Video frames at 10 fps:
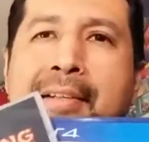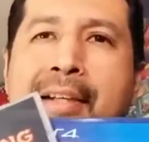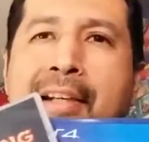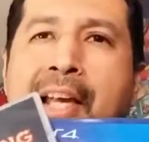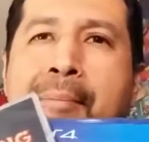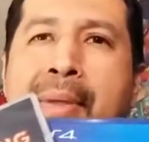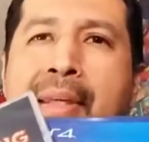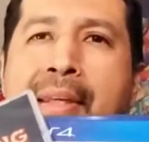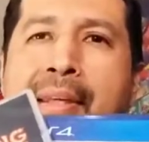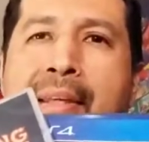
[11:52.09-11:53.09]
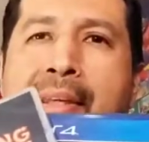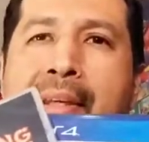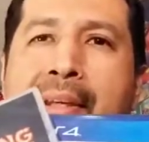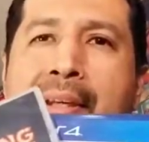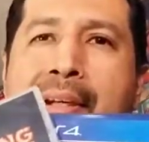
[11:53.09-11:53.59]
Konami
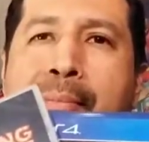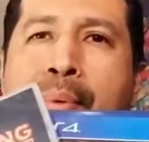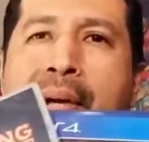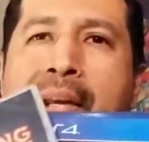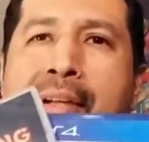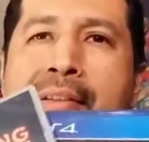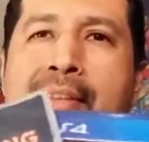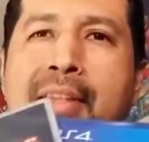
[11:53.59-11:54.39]
brought out.